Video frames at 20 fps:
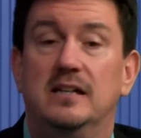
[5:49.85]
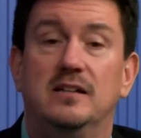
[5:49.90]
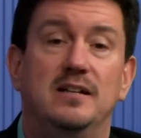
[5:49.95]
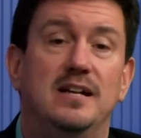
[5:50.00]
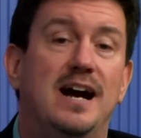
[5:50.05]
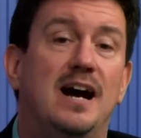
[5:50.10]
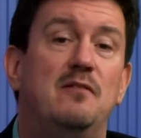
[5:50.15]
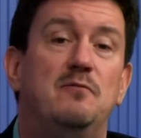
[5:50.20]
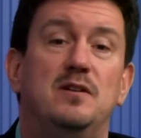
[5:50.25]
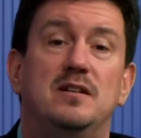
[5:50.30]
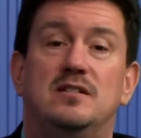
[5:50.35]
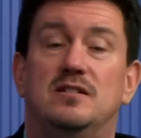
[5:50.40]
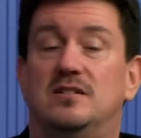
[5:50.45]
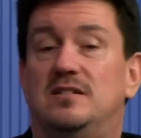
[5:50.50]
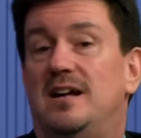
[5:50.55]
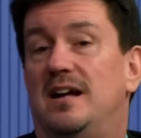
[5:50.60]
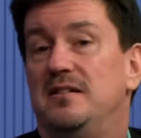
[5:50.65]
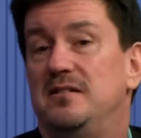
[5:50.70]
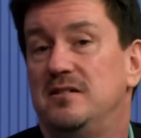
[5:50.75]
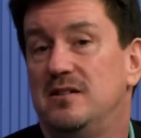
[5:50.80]
The offense
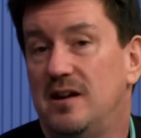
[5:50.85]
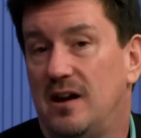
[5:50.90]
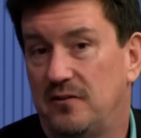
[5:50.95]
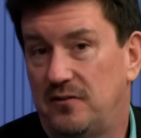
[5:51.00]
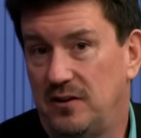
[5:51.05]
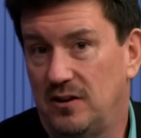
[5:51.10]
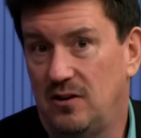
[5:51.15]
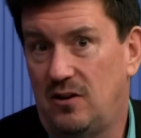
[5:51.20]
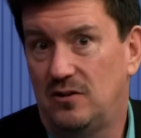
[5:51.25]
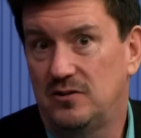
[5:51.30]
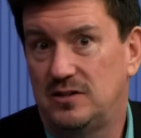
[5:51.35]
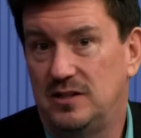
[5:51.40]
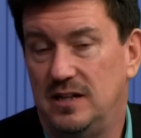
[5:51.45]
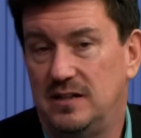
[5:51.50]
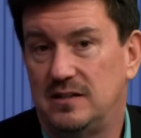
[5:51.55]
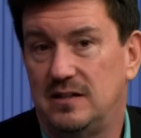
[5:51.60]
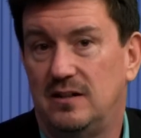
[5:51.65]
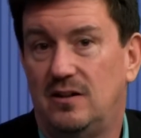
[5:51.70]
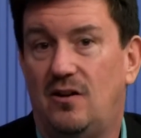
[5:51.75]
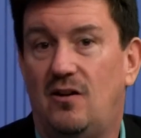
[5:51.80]
has done nothing all
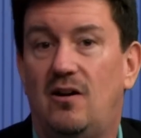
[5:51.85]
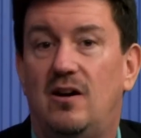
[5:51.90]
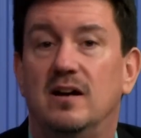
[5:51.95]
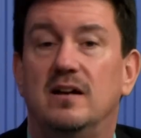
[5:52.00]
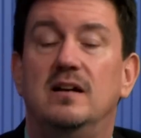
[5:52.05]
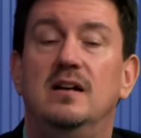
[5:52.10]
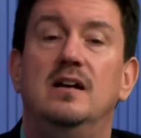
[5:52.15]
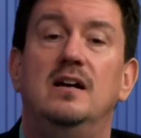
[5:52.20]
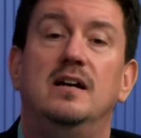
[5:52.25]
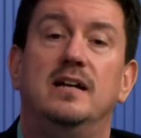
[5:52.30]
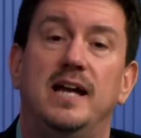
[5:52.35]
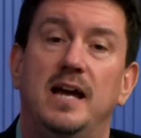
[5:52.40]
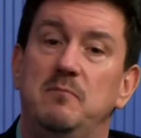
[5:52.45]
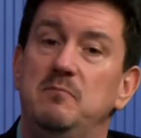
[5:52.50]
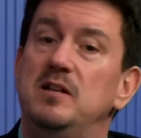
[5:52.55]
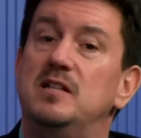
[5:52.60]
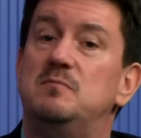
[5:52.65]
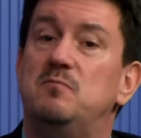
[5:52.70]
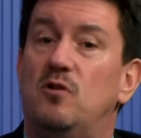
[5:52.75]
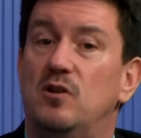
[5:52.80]
season long.
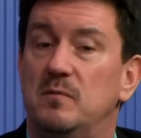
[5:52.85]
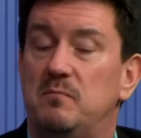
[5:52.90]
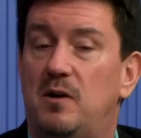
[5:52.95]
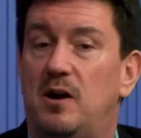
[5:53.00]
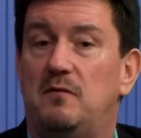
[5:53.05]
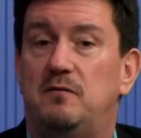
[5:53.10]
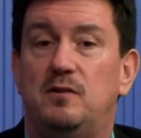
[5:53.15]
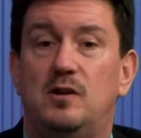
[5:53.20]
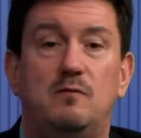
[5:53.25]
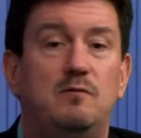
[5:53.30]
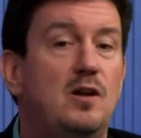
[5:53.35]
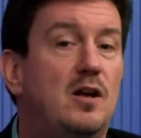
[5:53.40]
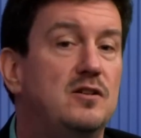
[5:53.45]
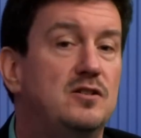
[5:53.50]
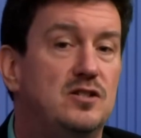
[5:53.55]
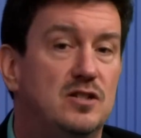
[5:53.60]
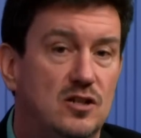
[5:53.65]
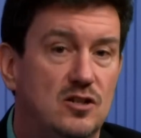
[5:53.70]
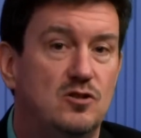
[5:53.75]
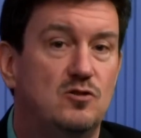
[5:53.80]
Game means more to Buffalo. I've
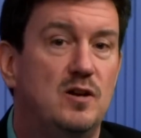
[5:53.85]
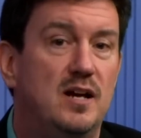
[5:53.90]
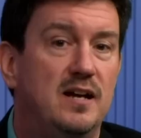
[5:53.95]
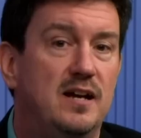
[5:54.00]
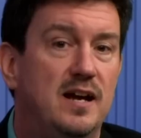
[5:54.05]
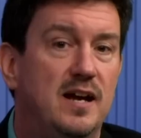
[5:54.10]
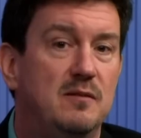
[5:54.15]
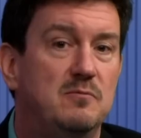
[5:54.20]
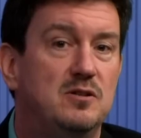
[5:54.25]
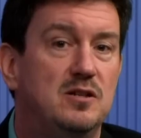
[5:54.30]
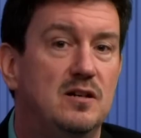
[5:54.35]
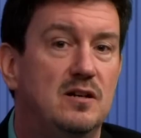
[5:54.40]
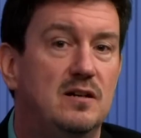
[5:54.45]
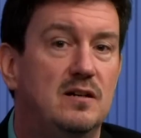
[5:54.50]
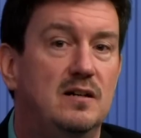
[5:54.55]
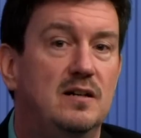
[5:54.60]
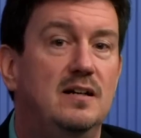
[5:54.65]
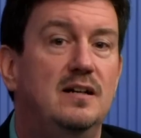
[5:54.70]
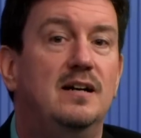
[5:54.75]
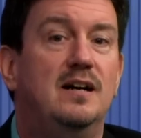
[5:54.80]
lost six straight games
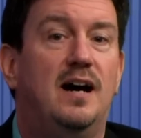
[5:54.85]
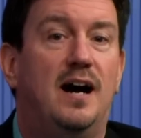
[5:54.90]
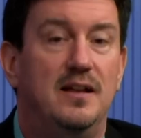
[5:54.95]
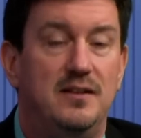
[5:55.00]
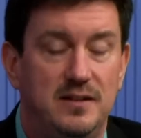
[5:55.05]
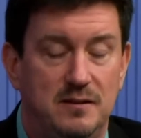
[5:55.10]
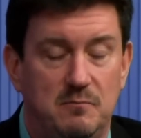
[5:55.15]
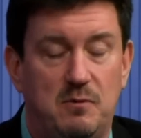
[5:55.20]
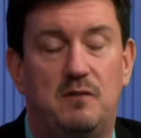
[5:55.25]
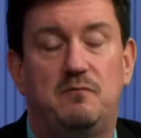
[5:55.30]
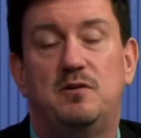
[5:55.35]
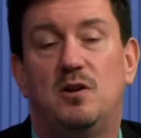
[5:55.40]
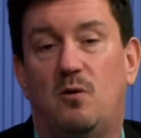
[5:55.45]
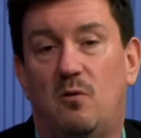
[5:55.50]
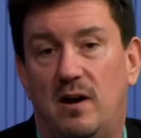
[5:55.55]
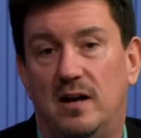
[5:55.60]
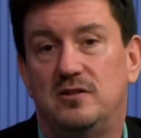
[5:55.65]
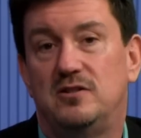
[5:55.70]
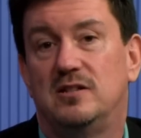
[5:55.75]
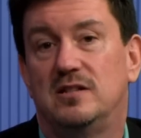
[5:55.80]
here. I think Buffalo
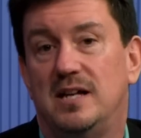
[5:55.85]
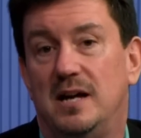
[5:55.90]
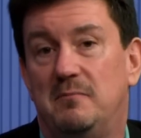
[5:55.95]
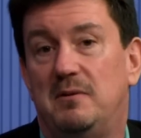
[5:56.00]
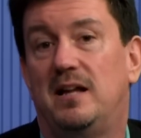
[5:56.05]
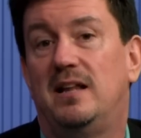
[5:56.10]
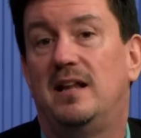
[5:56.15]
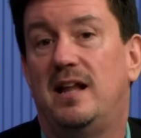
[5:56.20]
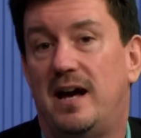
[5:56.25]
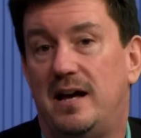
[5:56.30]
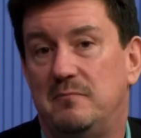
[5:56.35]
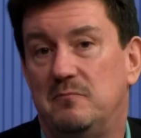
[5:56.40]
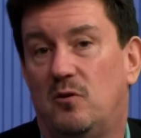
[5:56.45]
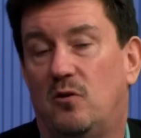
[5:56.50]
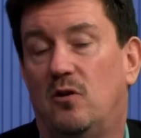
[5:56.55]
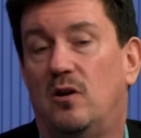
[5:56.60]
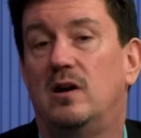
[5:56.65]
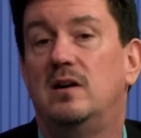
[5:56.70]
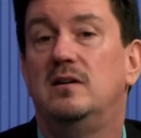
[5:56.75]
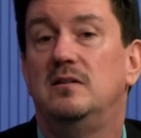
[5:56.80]
wants this game a lot
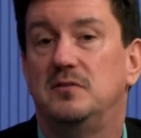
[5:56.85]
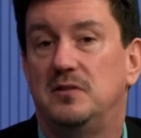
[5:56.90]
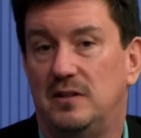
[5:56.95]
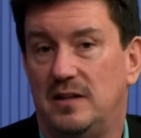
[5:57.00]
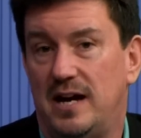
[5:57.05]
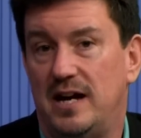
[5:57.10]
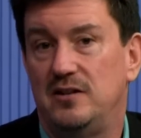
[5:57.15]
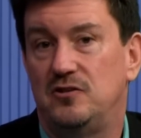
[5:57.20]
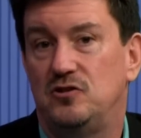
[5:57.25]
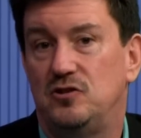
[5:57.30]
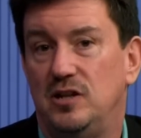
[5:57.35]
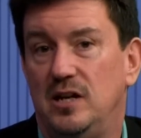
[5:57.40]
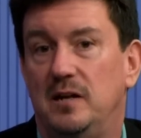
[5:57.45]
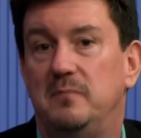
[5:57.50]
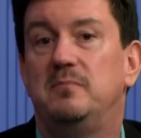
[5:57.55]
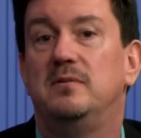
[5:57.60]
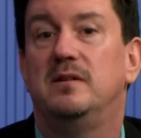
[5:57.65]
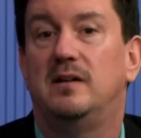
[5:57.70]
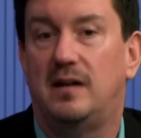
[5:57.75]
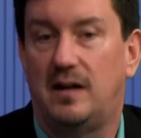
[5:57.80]
more. The line's
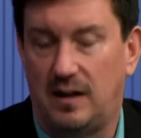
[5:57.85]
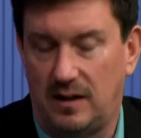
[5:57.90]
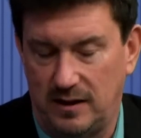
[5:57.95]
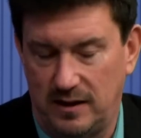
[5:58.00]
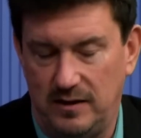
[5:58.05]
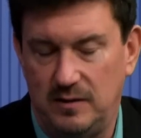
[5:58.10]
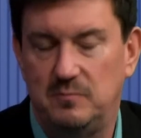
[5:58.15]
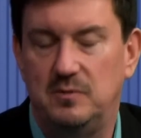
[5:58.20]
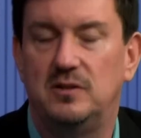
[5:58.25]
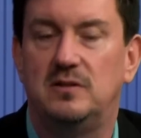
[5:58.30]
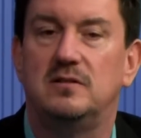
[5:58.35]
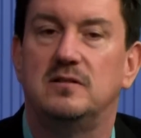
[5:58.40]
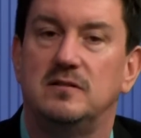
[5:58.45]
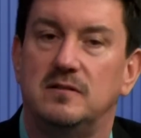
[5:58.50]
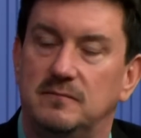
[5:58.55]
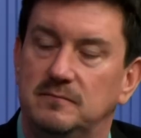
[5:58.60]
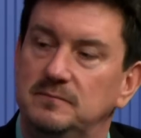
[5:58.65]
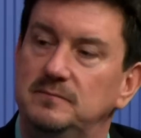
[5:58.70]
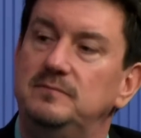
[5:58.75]
cheap. I'll lay the Bills.